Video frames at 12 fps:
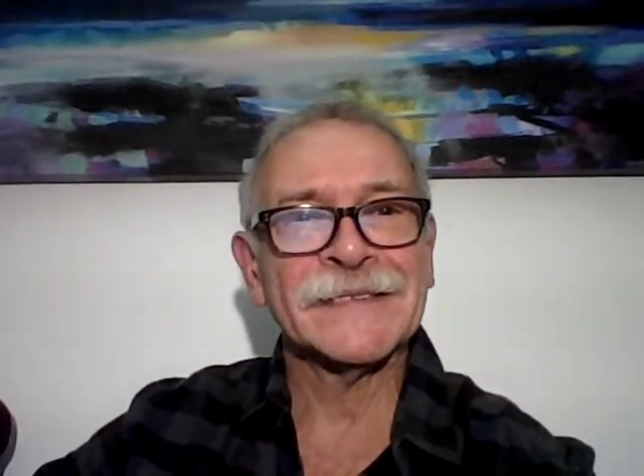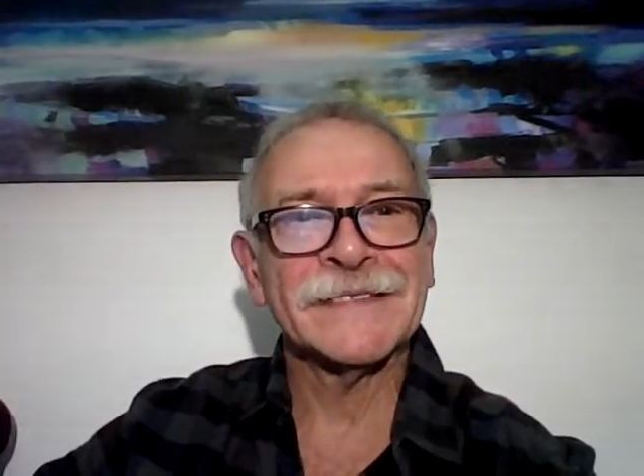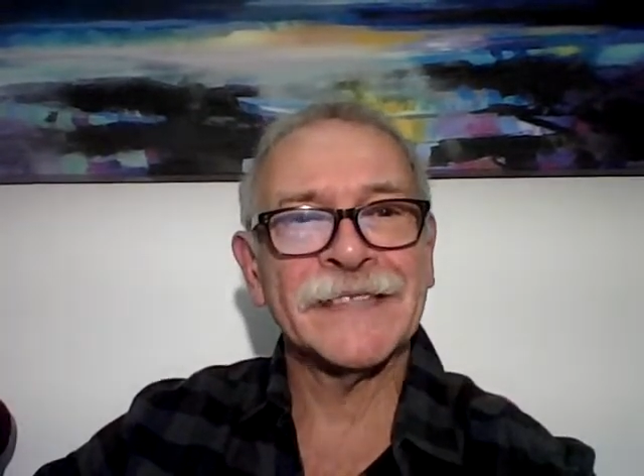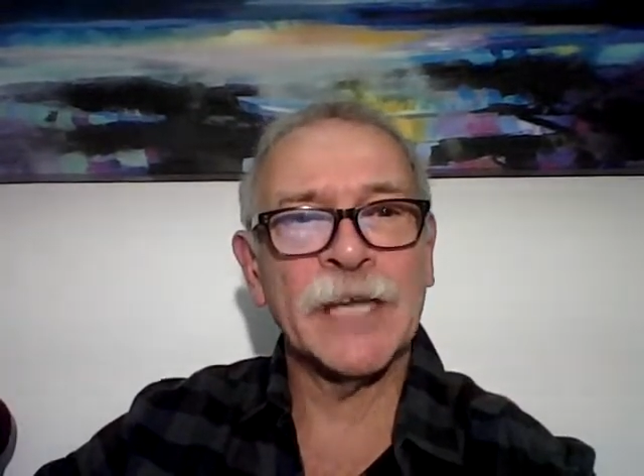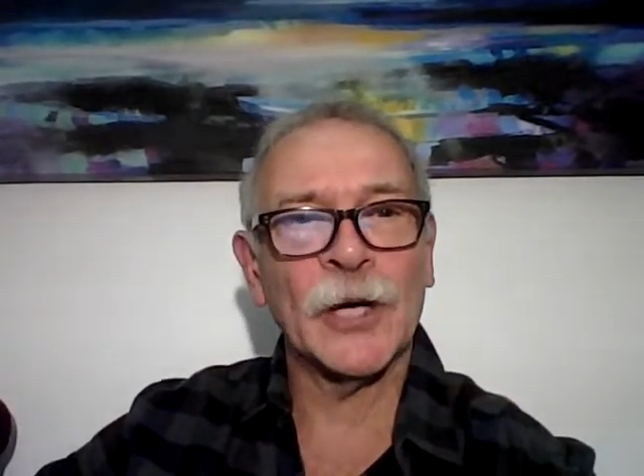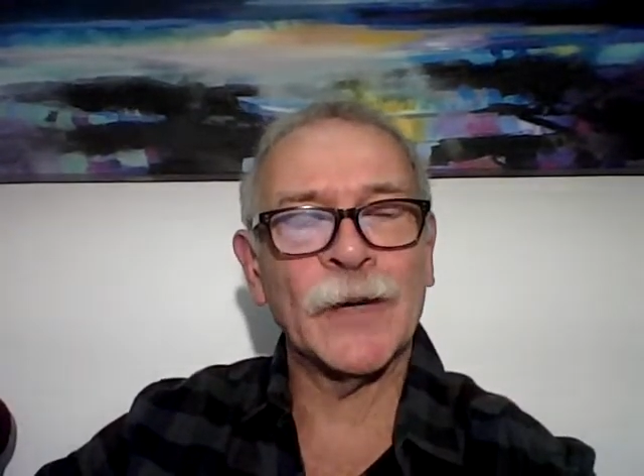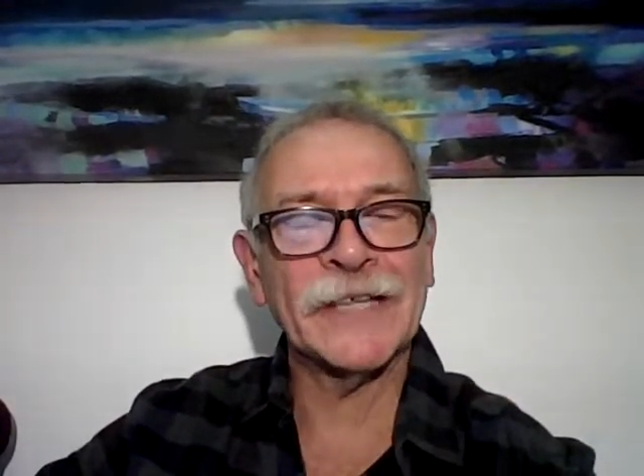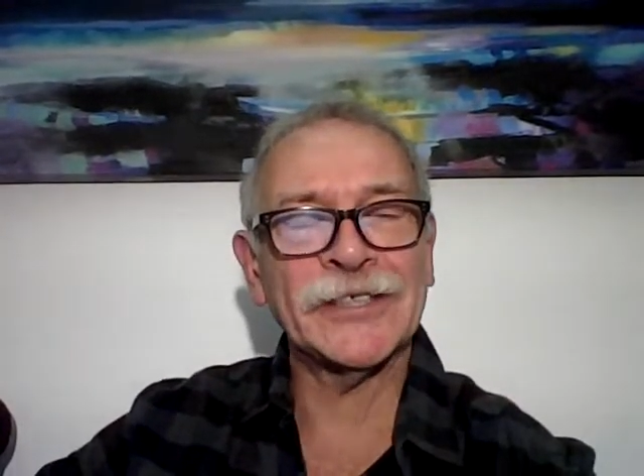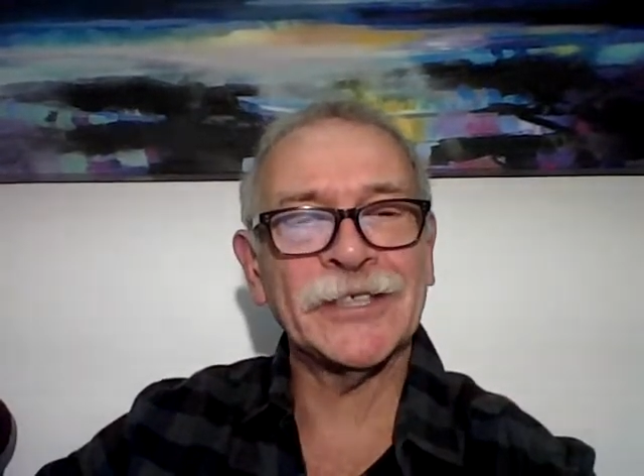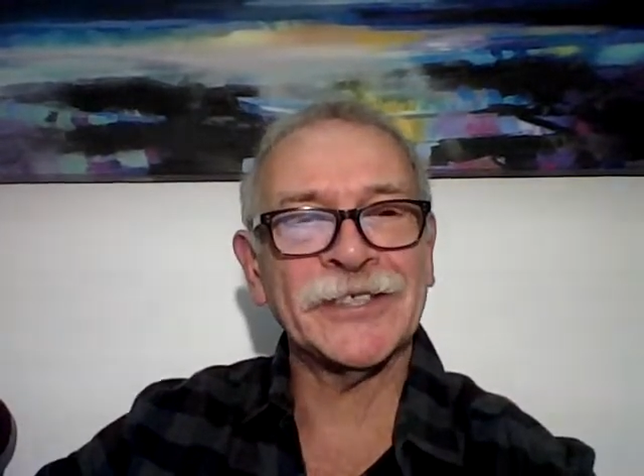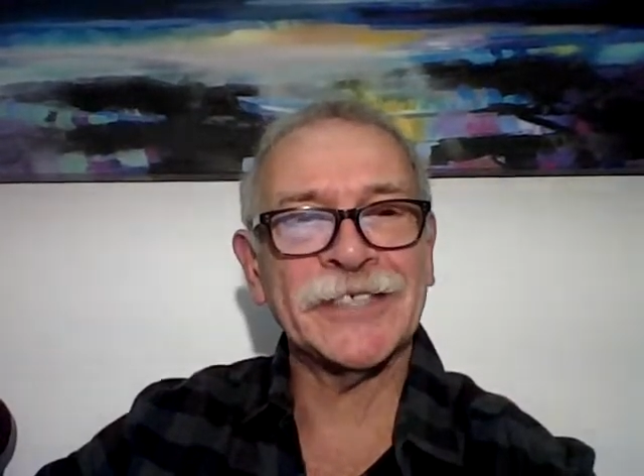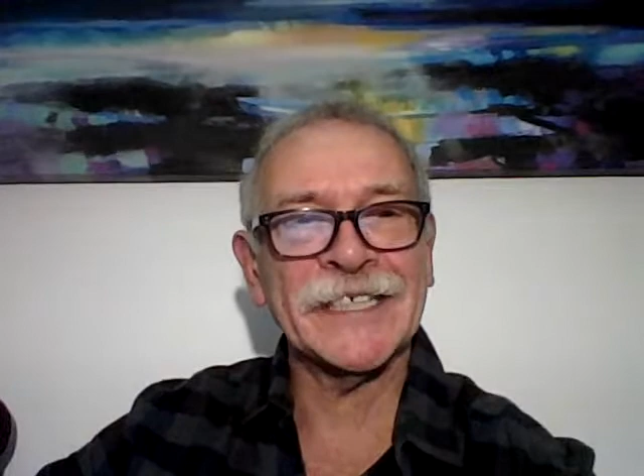So
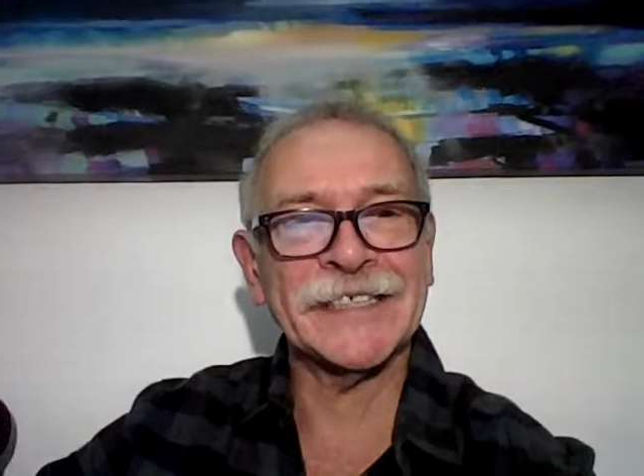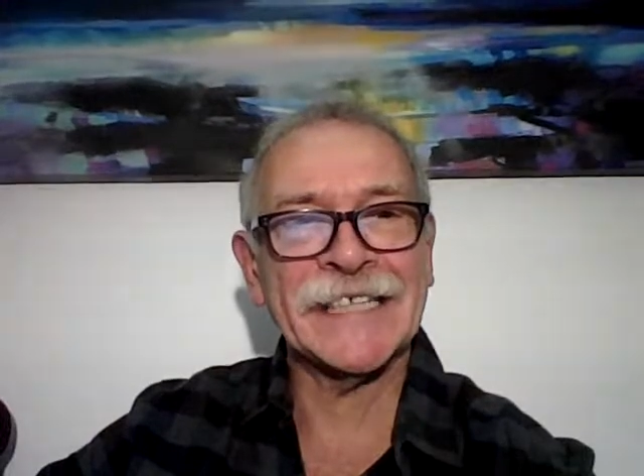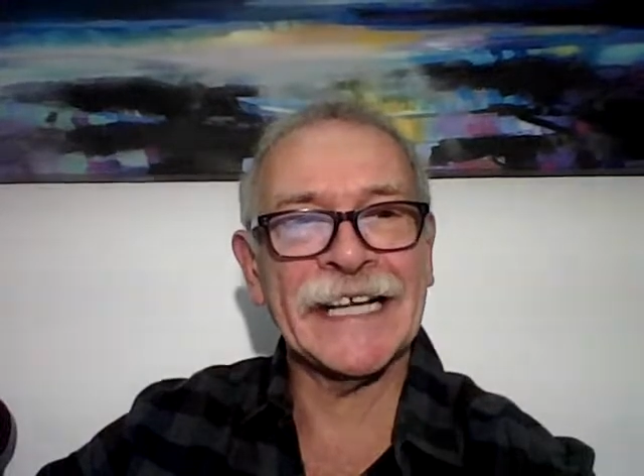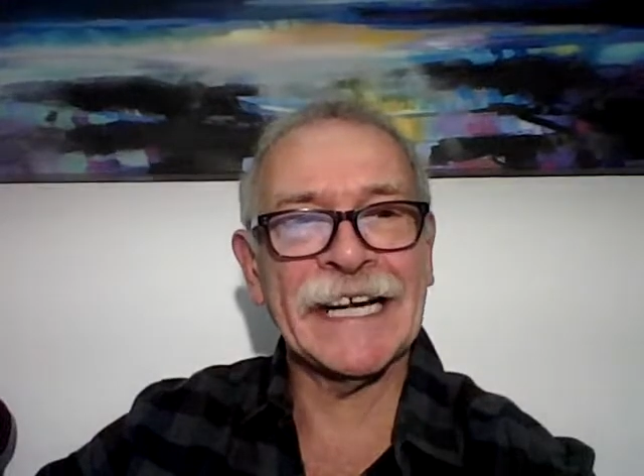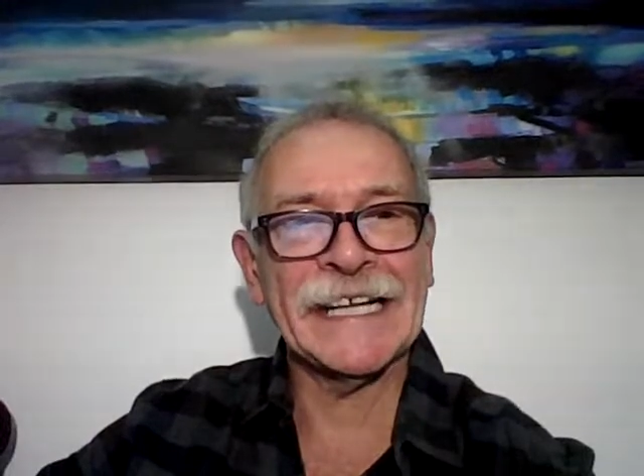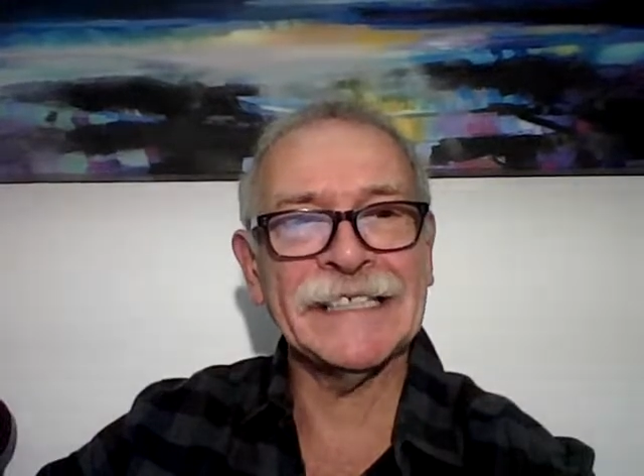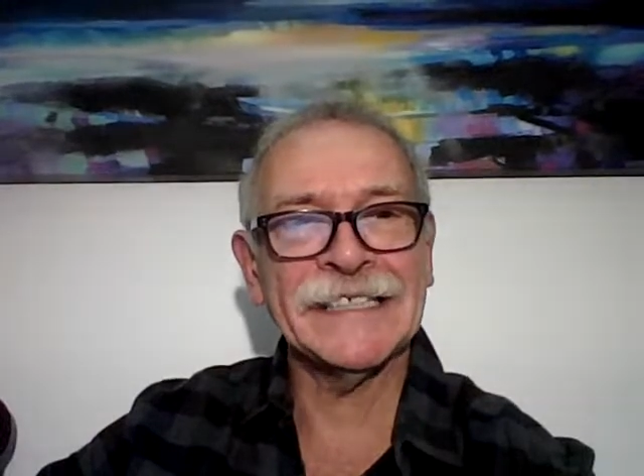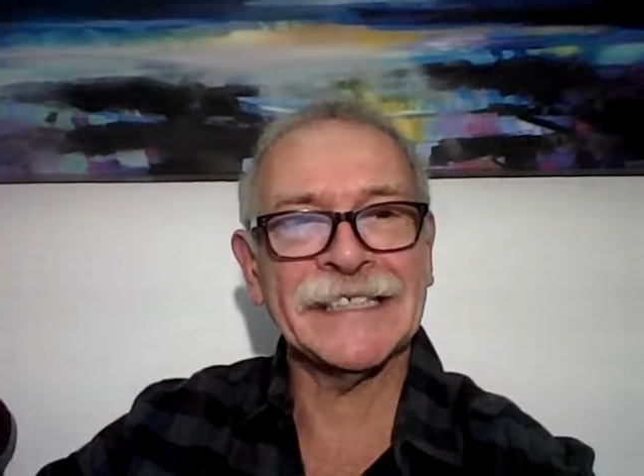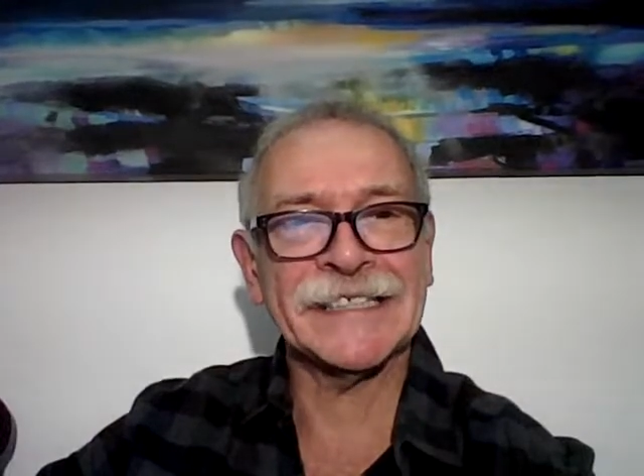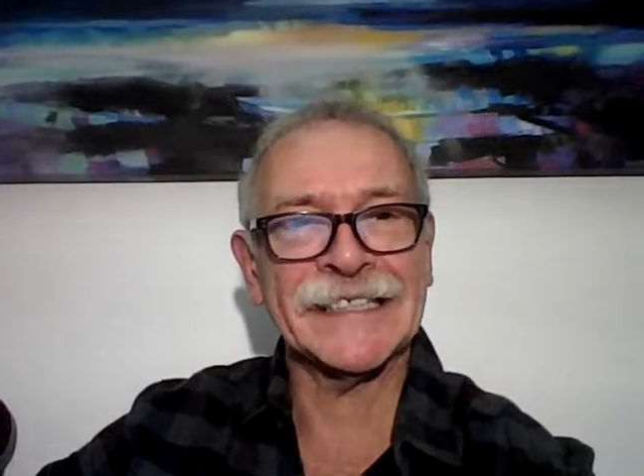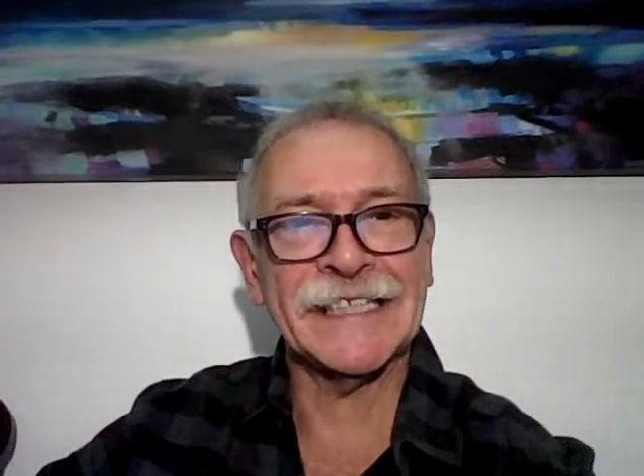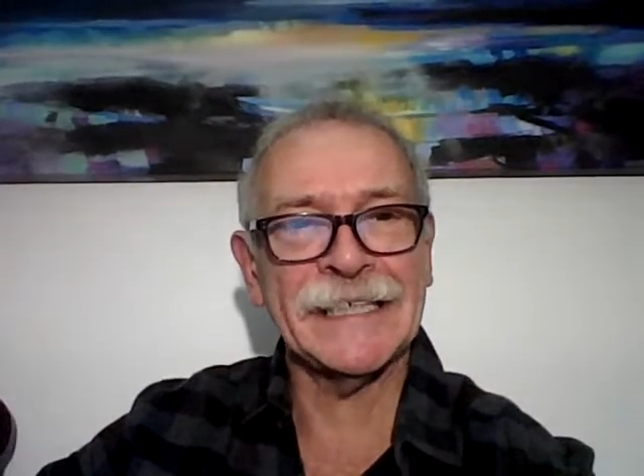question 6 again. In
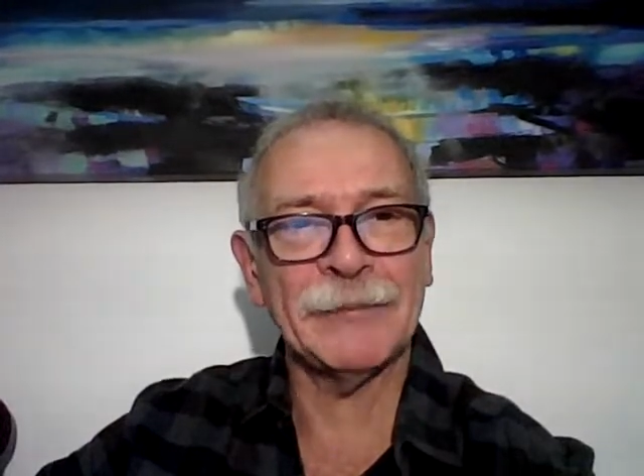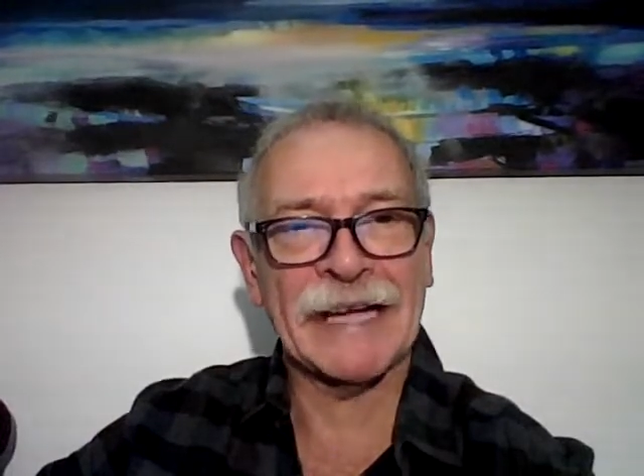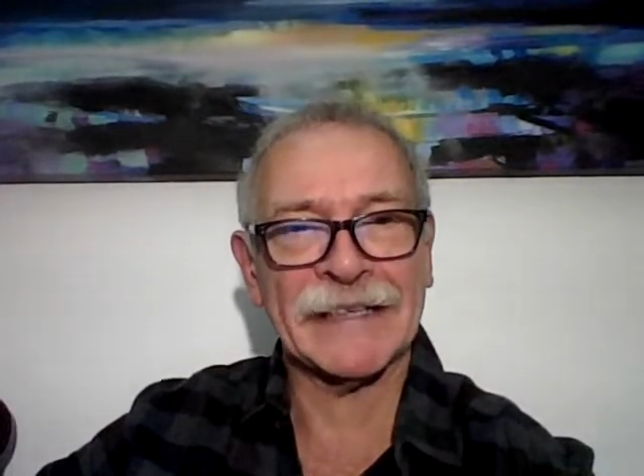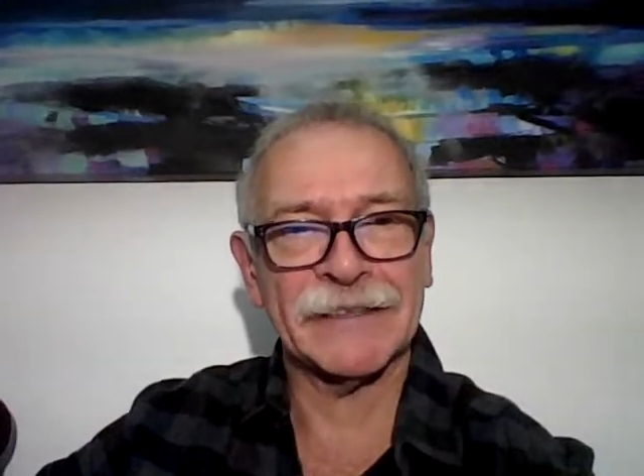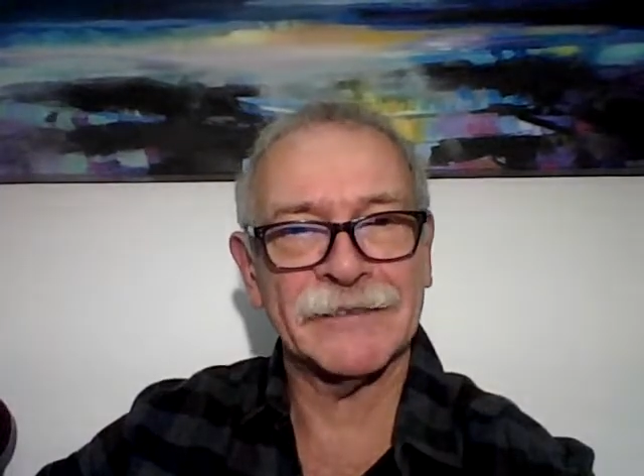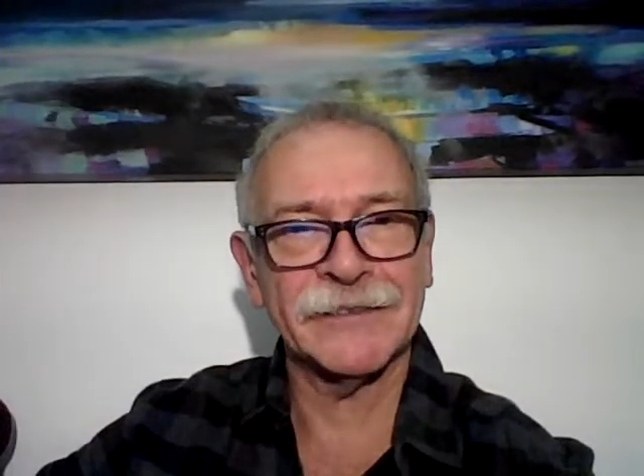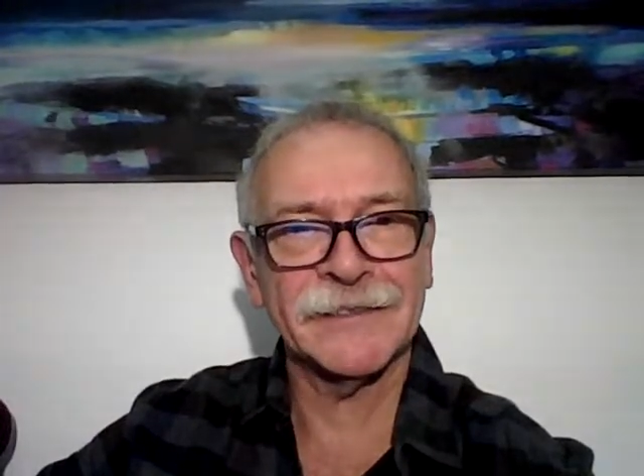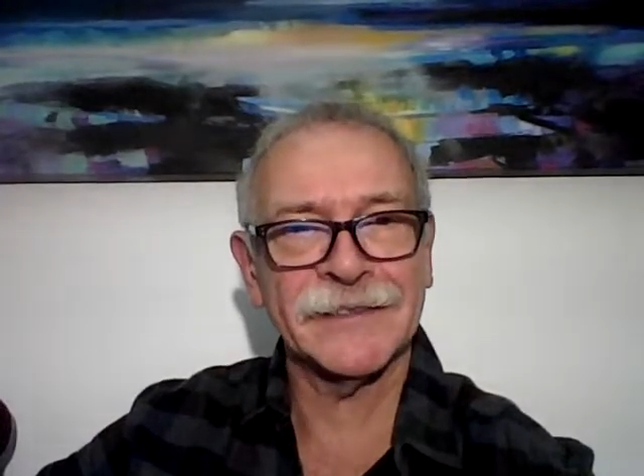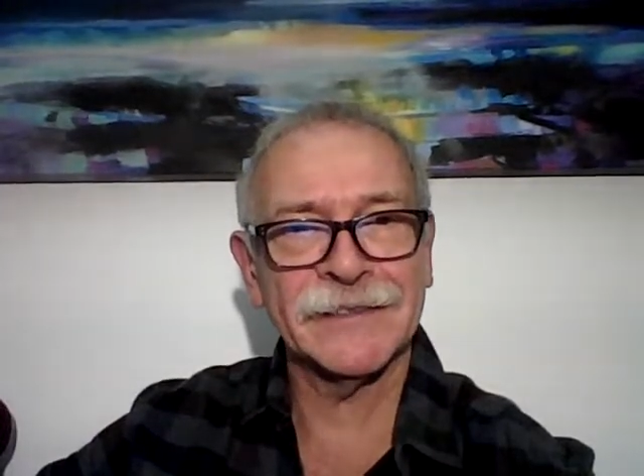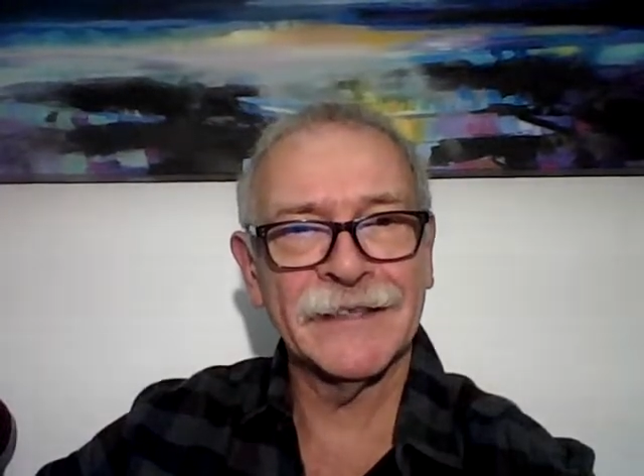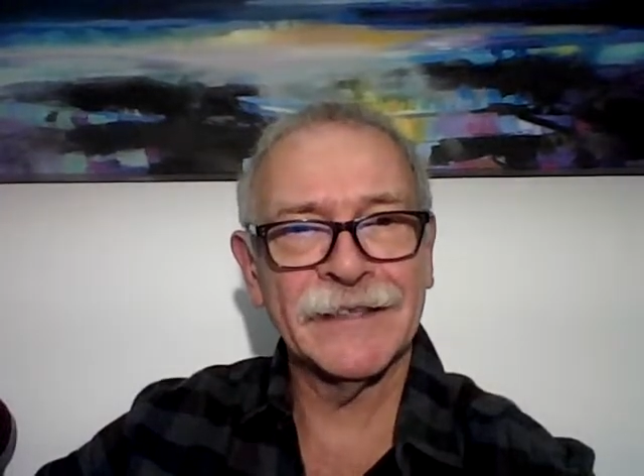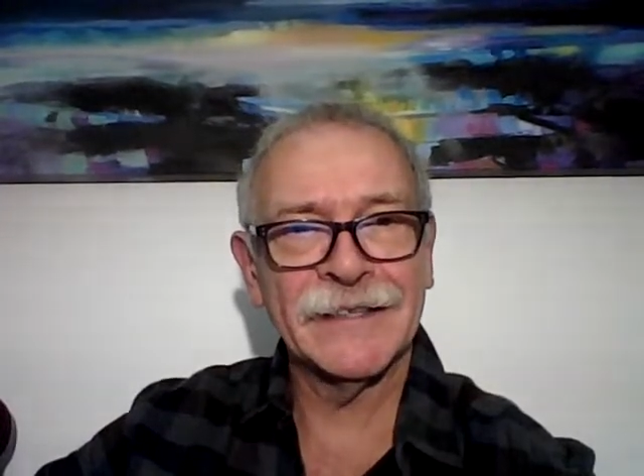sea battles,